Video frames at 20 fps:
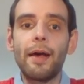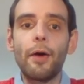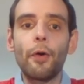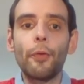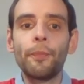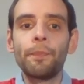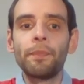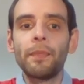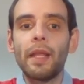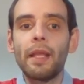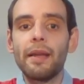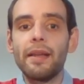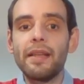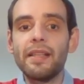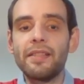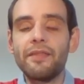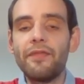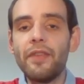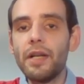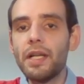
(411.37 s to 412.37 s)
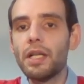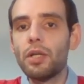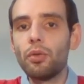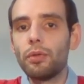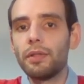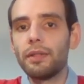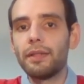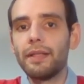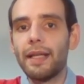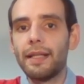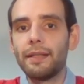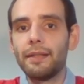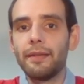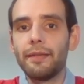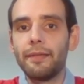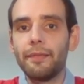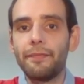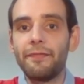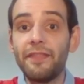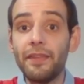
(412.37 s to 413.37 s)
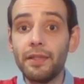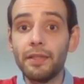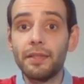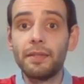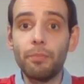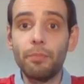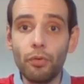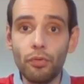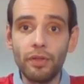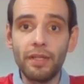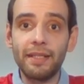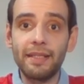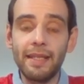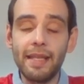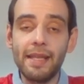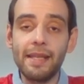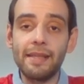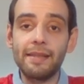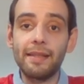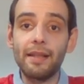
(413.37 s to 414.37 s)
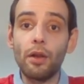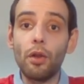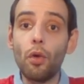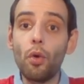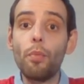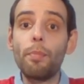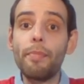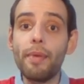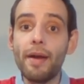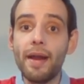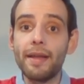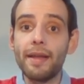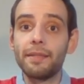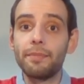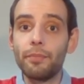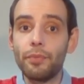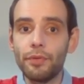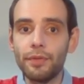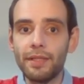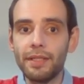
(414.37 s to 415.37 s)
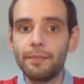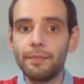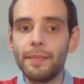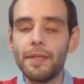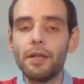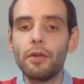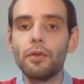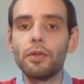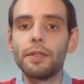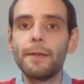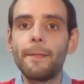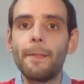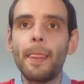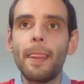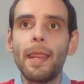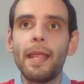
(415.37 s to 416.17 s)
Now, it's very good that the first product is a low priced product, because